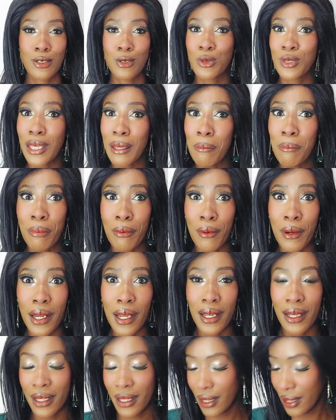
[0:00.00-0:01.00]
do they
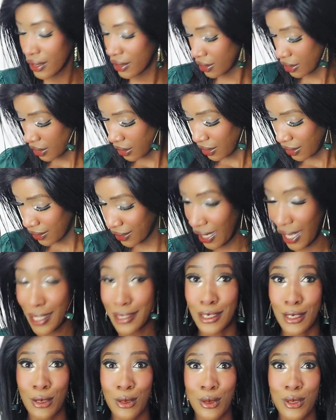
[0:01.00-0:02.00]
break?
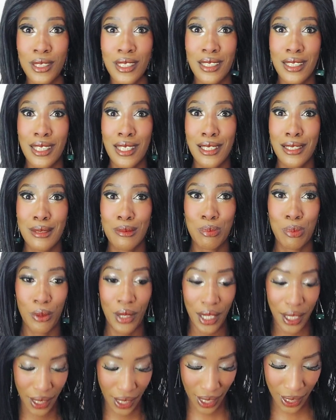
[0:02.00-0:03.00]
Guys, do these things break?